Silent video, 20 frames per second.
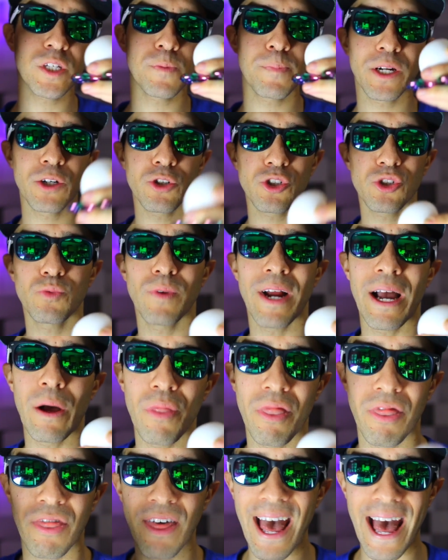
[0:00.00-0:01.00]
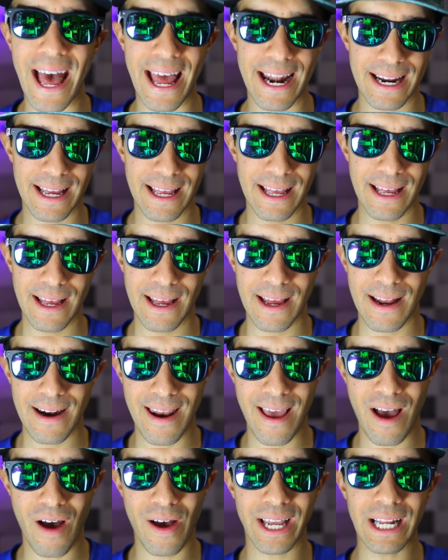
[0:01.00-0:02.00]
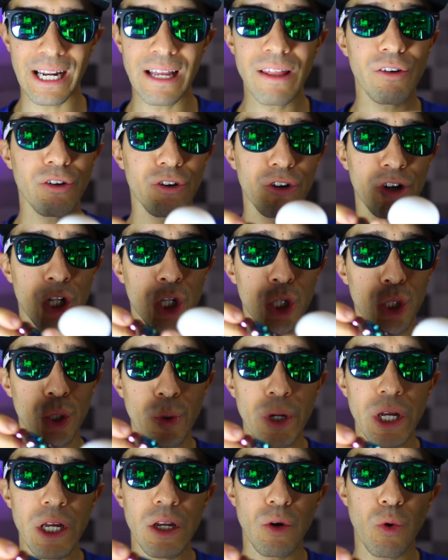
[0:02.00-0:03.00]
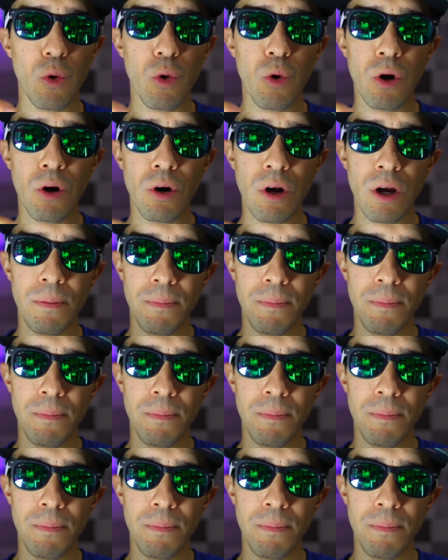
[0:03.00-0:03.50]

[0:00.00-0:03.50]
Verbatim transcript: spinners around that. Now I could either glue it or